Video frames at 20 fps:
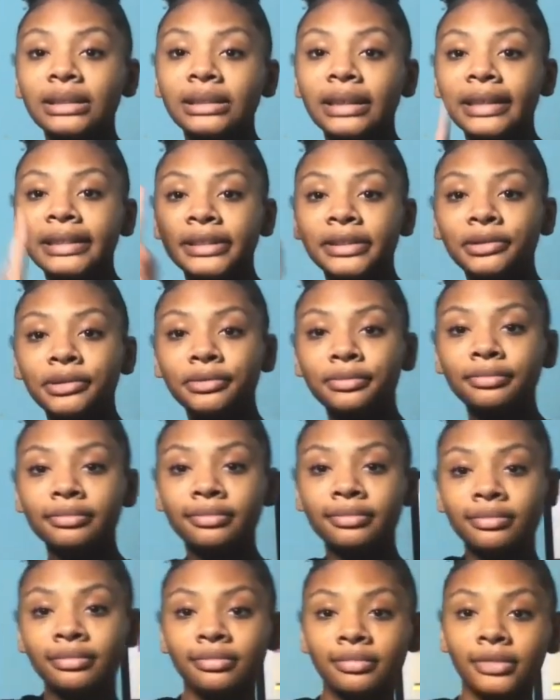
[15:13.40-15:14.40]
Stay tuned
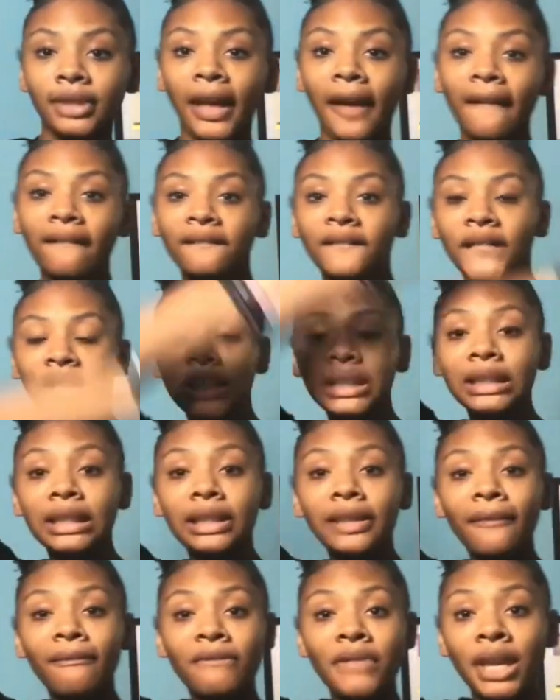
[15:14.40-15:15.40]
for
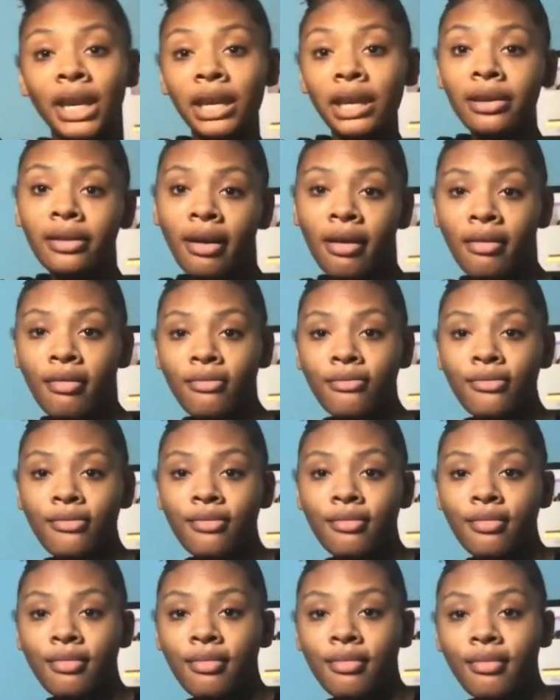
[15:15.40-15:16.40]
another video
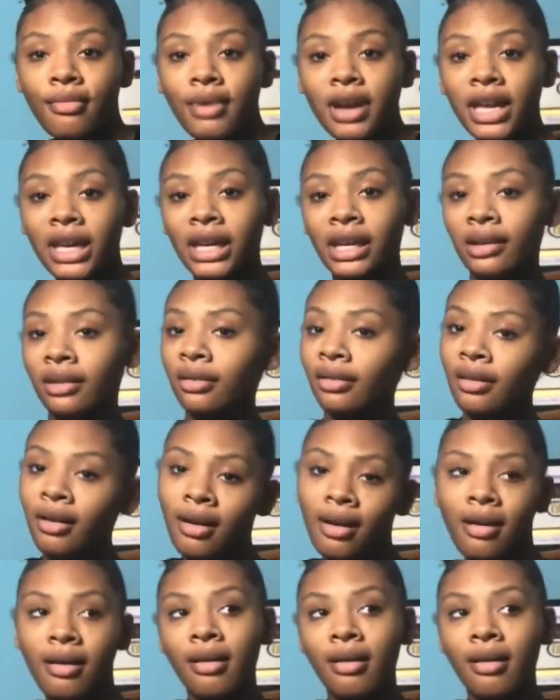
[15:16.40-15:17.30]
in